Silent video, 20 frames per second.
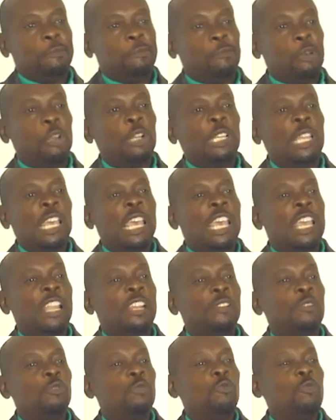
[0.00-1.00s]
But
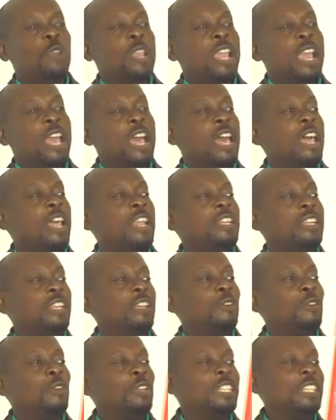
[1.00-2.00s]
then we had
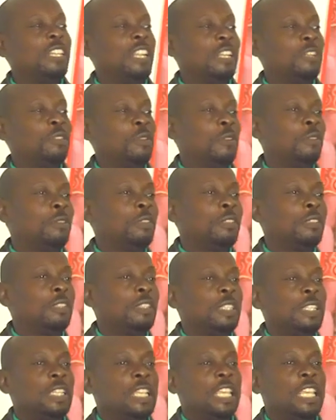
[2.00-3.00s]
a coordinator
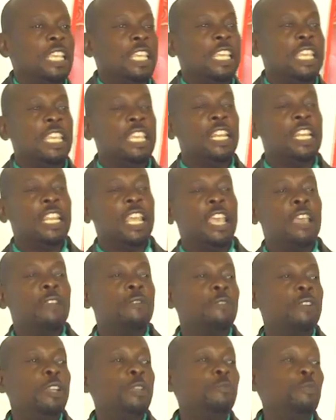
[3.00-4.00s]
in
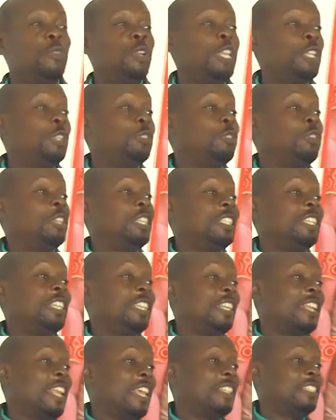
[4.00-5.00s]
every polling unit
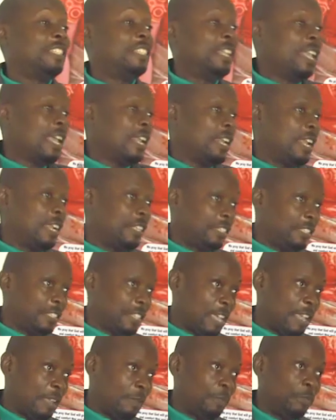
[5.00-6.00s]
in Nigeria that
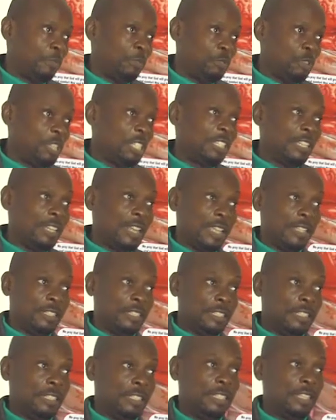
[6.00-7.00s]
time,
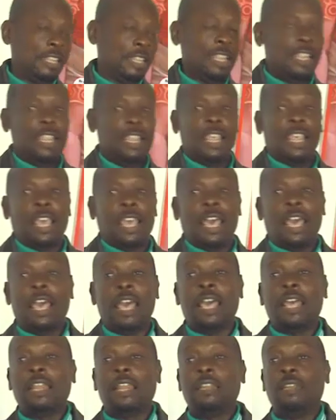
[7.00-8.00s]
2019.
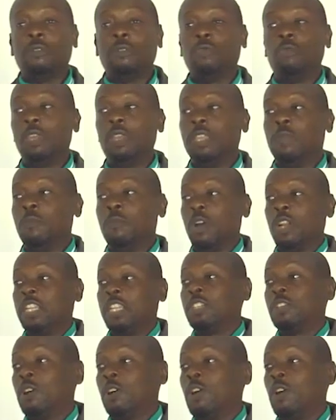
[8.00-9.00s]
And we
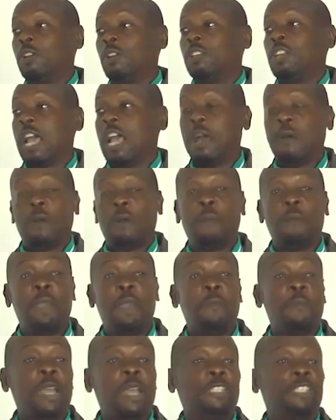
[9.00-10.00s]
monitored our
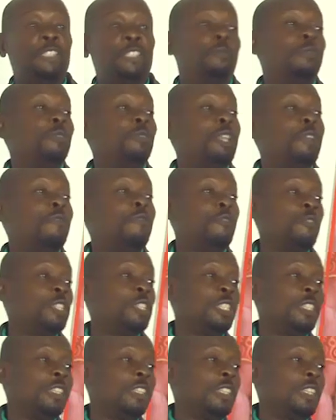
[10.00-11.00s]
membership, the
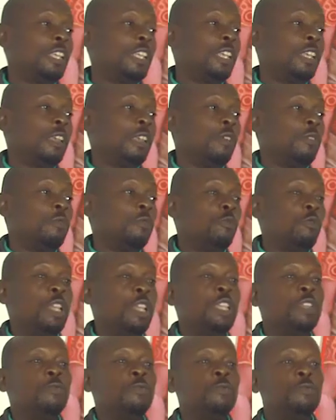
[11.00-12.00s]
voting.
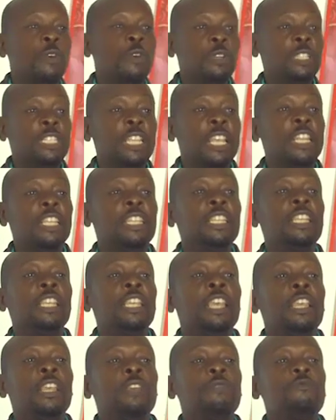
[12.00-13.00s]
We voted